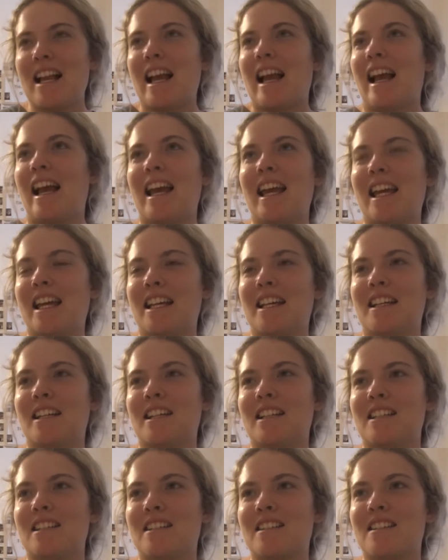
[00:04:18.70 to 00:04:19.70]

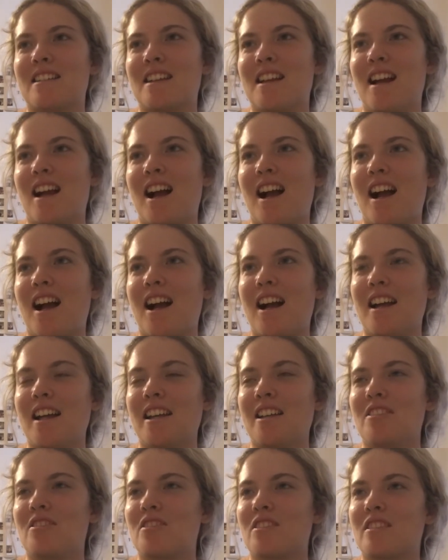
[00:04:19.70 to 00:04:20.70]
And I
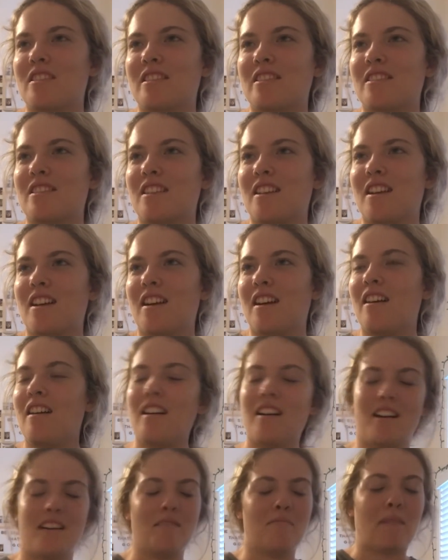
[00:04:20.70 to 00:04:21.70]
just,
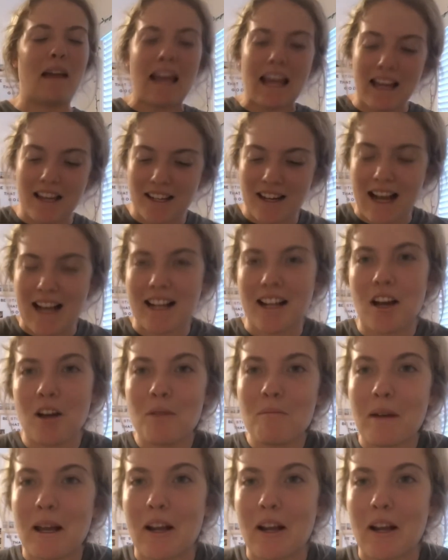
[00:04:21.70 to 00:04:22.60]
I got in my